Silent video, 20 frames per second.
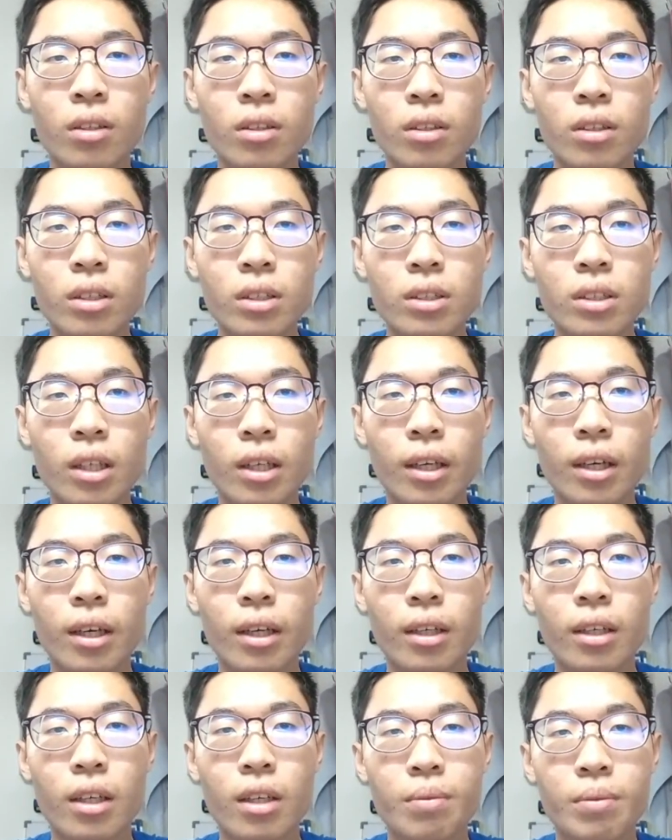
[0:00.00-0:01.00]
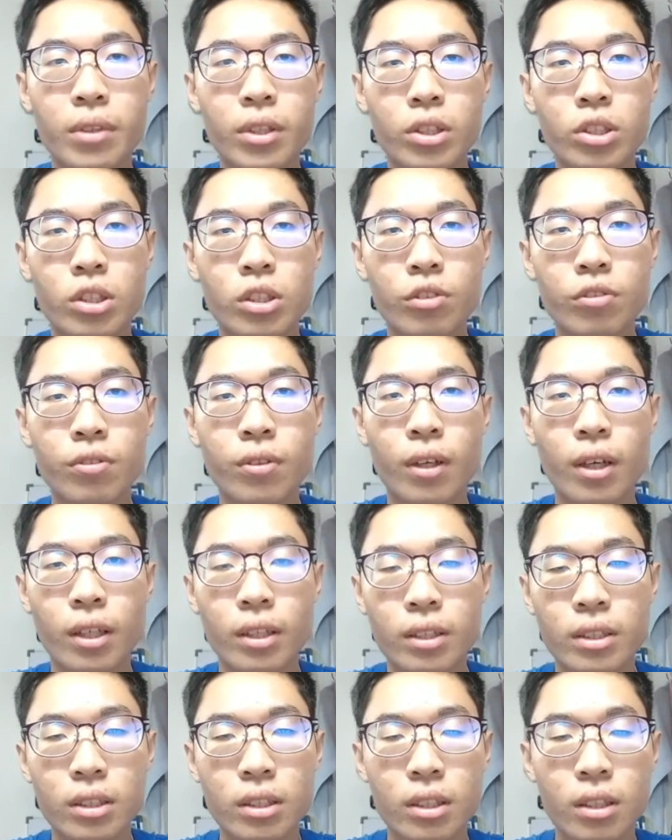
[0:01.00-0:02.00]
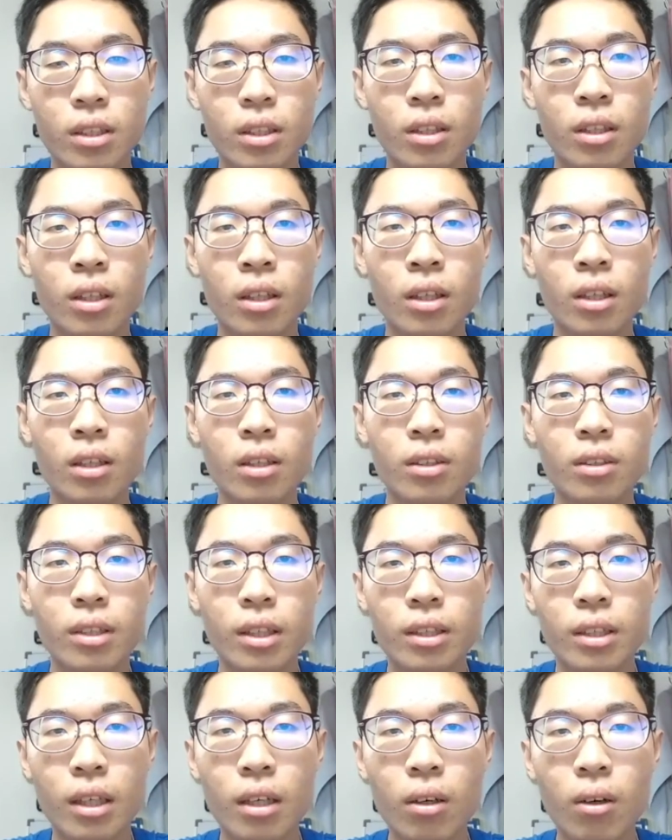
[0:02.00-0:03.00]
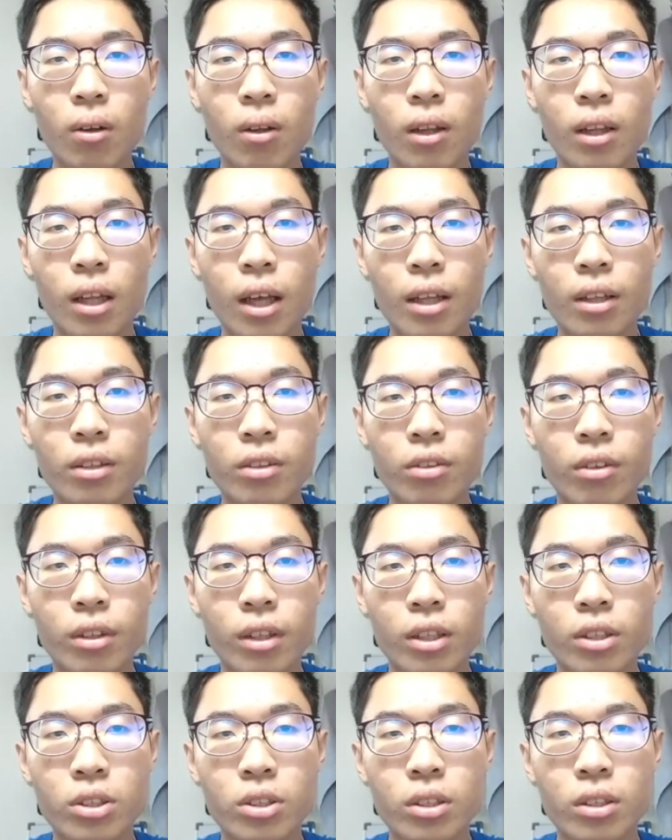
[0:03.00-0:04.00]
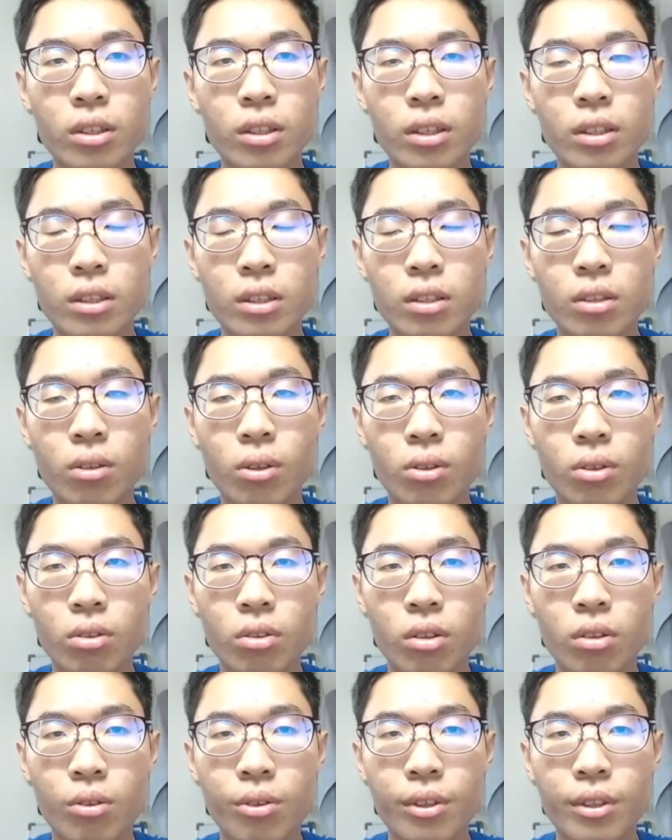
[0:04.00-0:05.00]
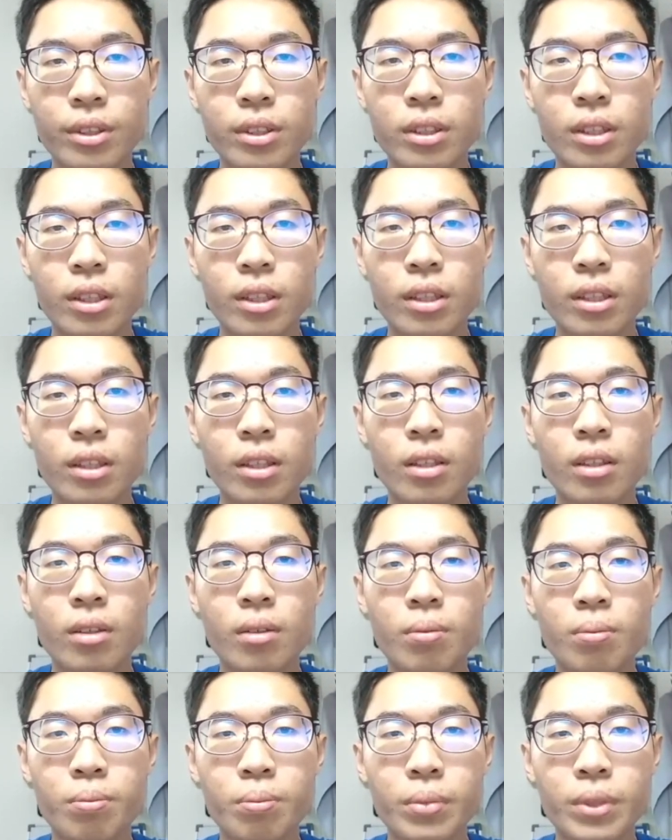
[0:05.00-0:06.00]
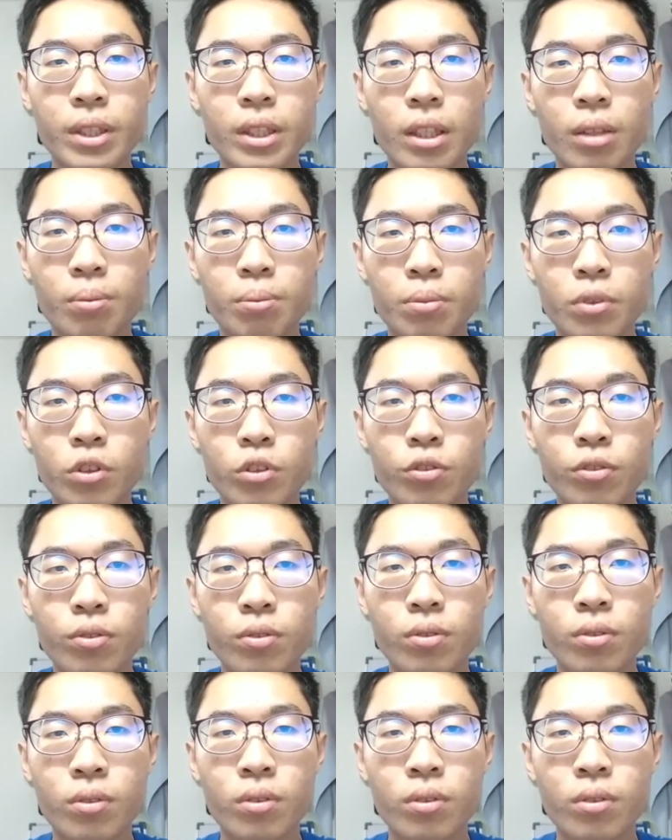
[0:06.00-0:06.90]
This target can be achieved as data on land degradation is continuously being improved